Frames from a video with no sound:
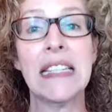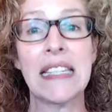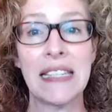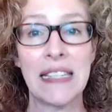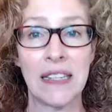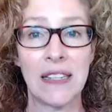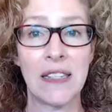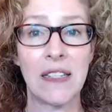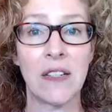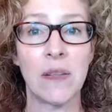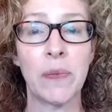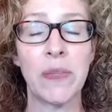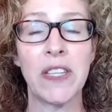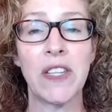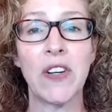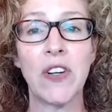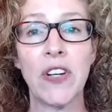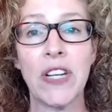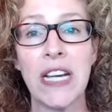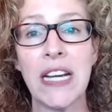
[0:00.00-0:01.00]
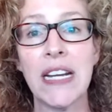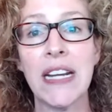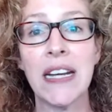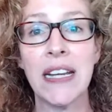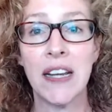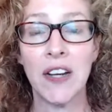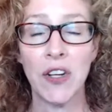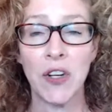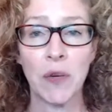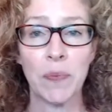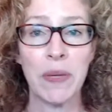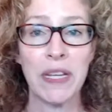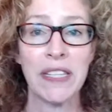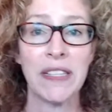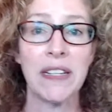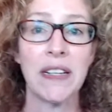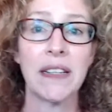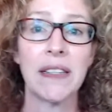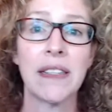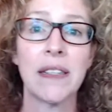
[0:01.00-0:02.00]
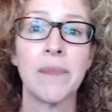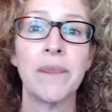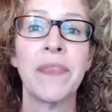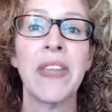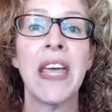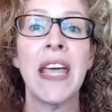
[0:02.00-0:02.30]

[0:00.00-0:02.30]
systems that are needed in your business.